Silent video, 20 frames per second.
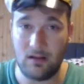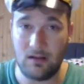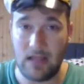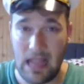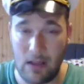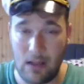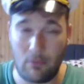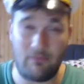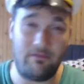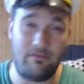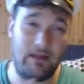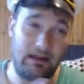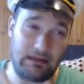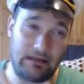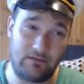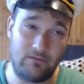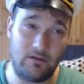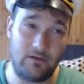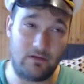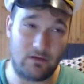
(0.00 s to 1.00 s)
how
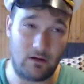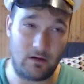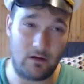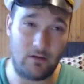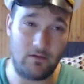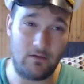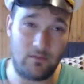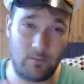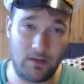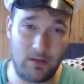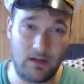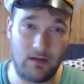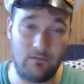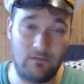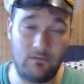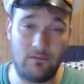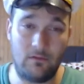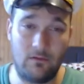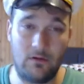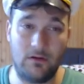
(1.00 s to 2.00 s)
effective this card is being
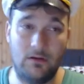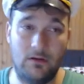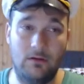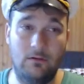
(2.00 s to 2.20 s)
for you.